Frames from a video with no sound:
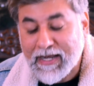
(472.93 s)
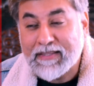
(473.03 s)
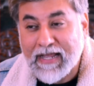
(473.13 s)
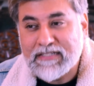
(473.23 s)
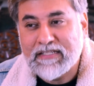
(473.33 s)
And
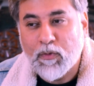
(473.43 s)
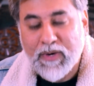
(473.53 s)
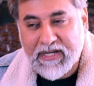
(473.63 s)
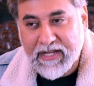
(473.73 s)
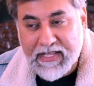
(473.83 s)
that's how
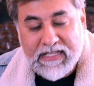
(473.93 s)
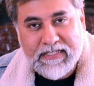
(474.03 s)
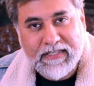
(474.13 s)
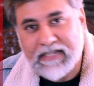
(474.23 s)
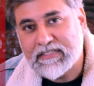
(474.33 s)
it is,
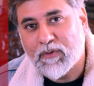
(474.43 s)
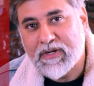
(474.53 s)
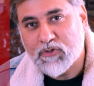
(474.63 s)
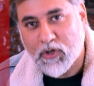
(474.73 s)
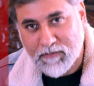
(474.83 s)
and that's how
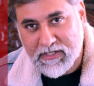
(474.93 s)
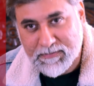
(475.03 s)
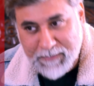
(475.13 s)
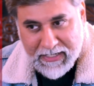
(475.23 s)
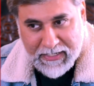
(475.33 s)
it's always
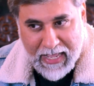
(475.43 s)
been.